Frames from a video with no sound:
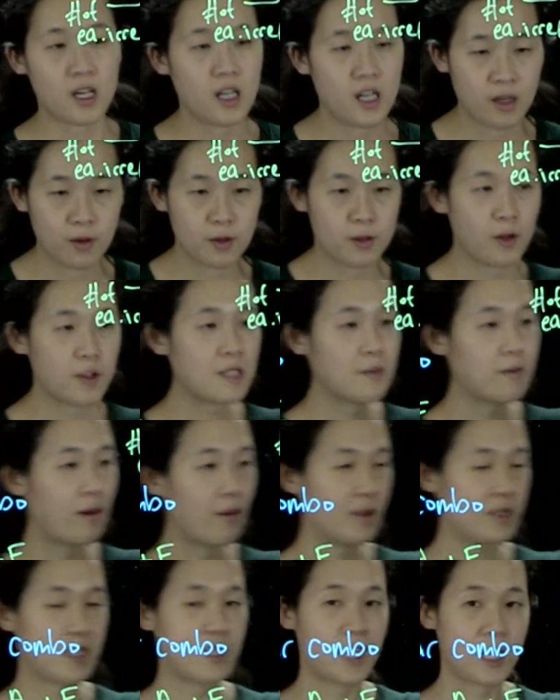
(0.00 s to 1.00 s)
a uh, reduced
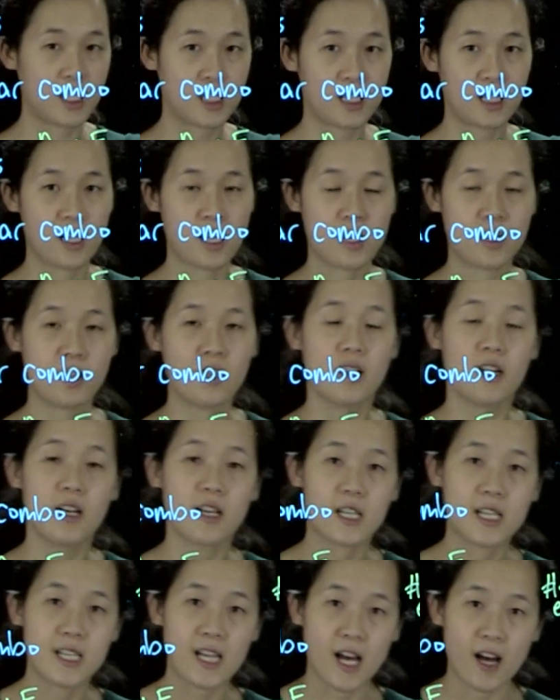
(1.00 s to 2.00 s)
representation
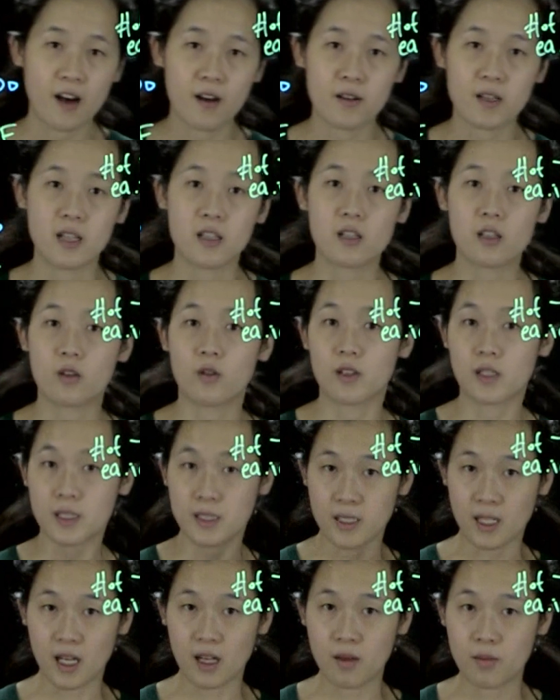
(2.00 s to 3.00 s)
down into a
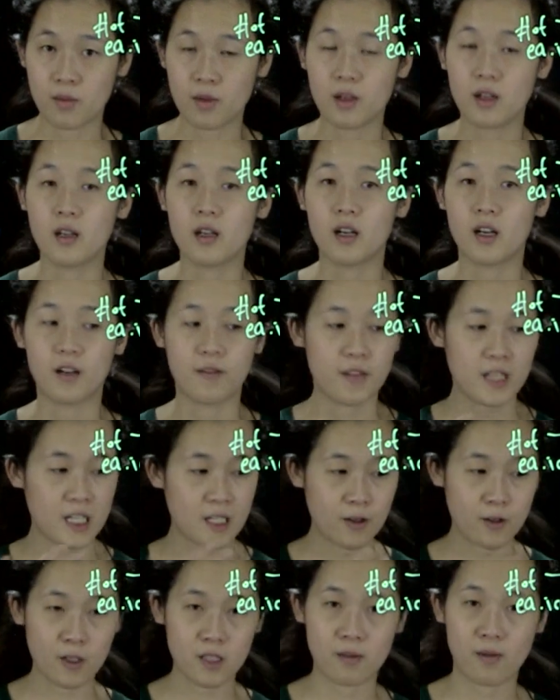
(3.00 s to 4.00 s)
sum of
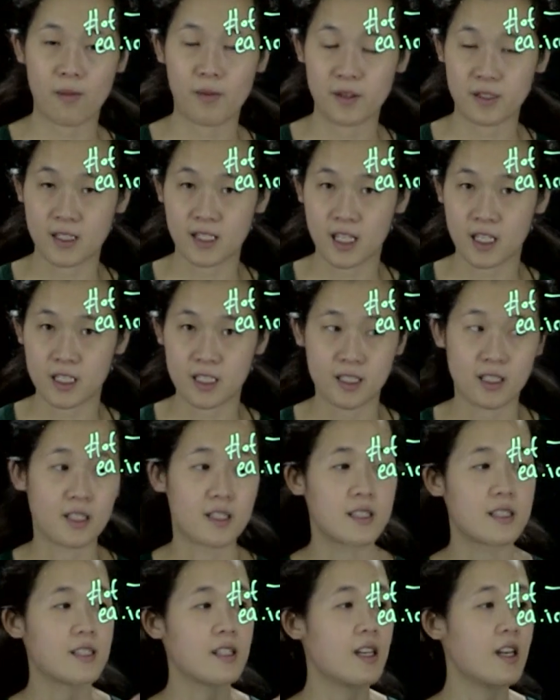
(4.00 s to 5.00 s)
irreducible
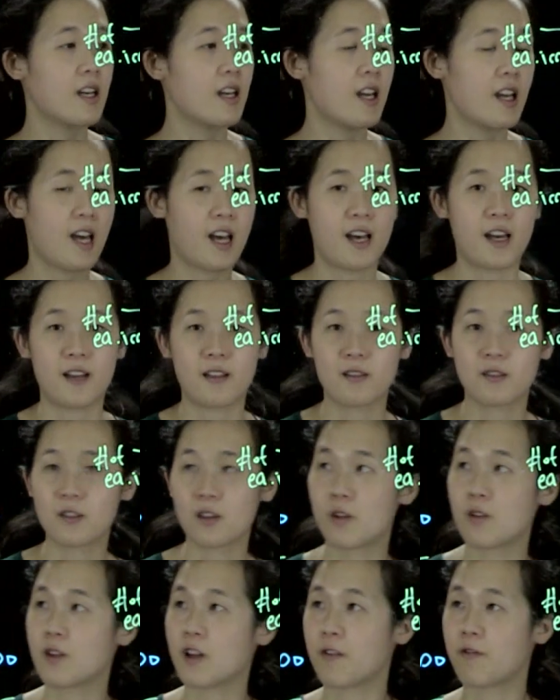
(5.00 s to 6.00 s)
representations. And
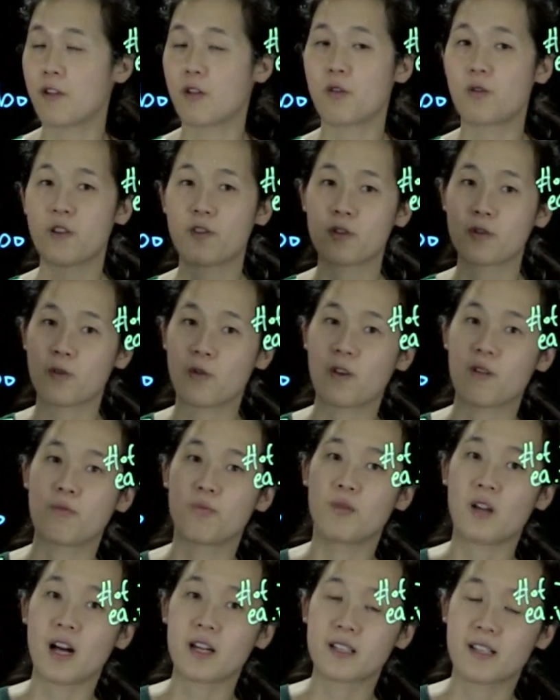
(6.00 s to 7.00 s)
so therefore, we've, we've
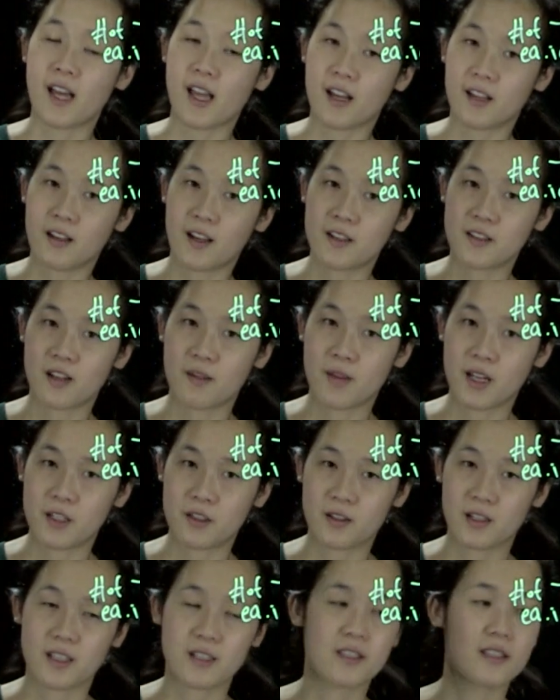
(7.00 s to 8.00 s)
block diagonalized our
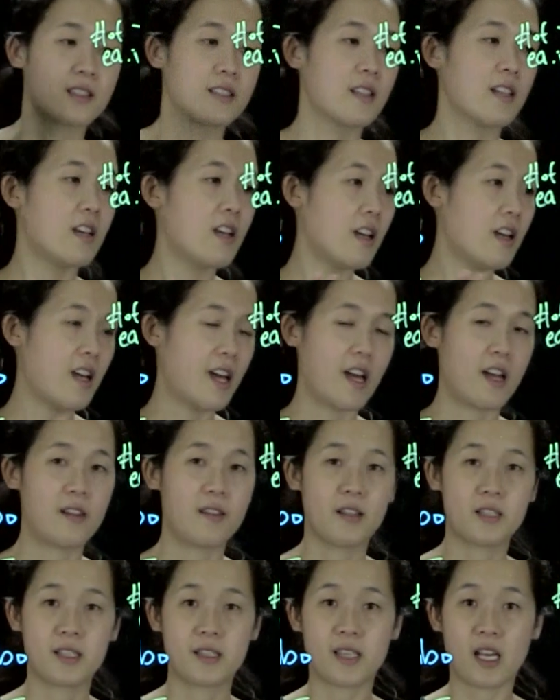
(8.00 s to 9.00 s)
matrix. And
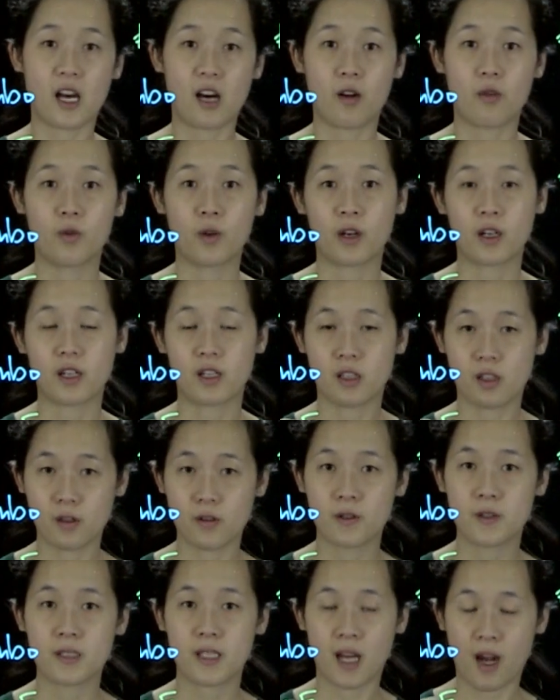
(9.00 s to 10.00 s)
this is how we're going to
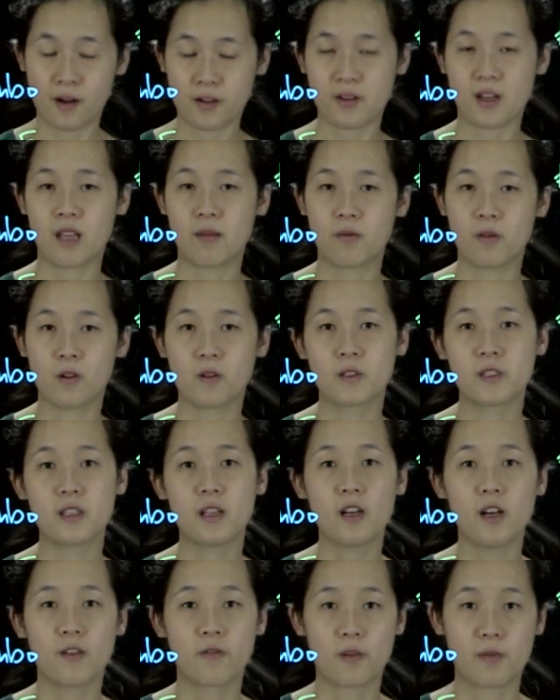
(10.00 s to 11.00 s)
use character tables
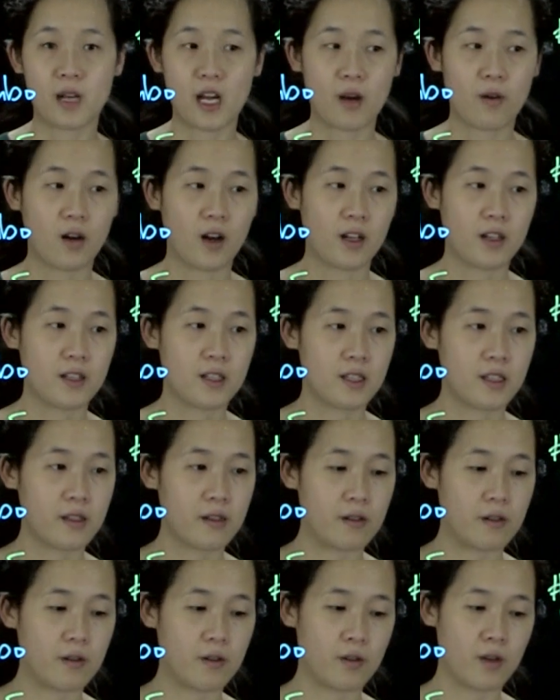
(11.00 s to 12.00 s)
from now on
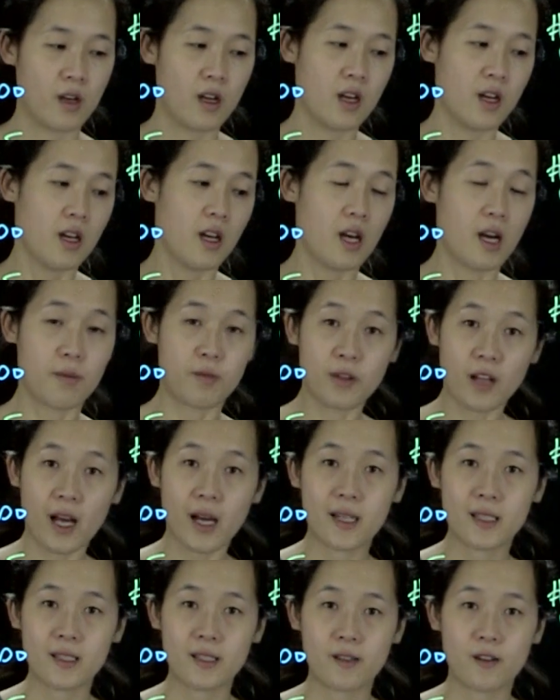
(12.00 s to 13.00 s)
to
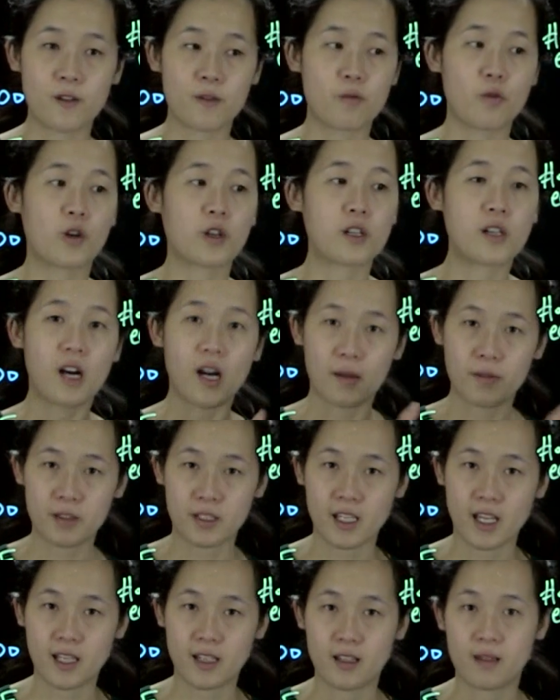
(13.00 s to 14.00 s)
apply to more
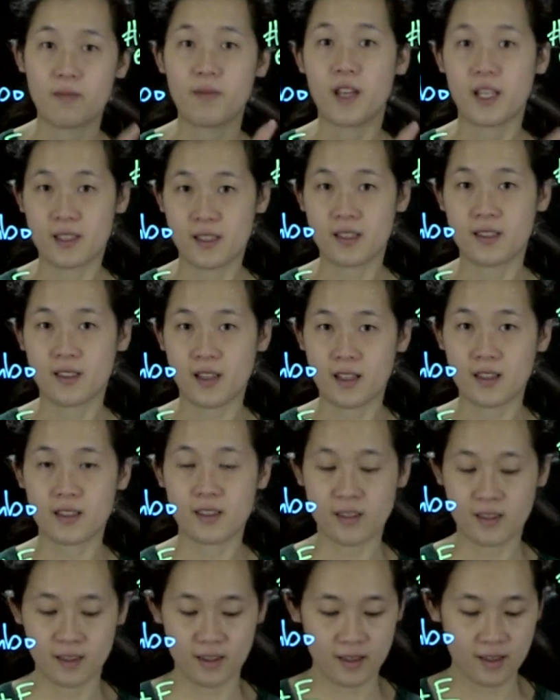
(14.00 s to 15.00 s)
complicated basis
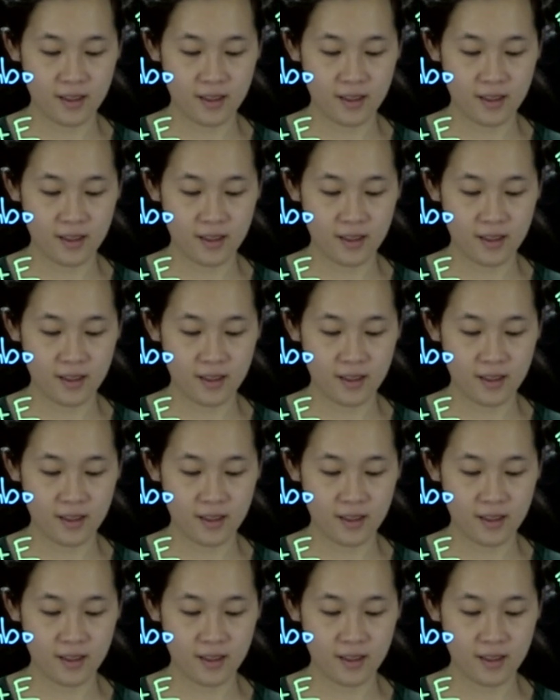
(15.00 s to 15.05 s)
sets.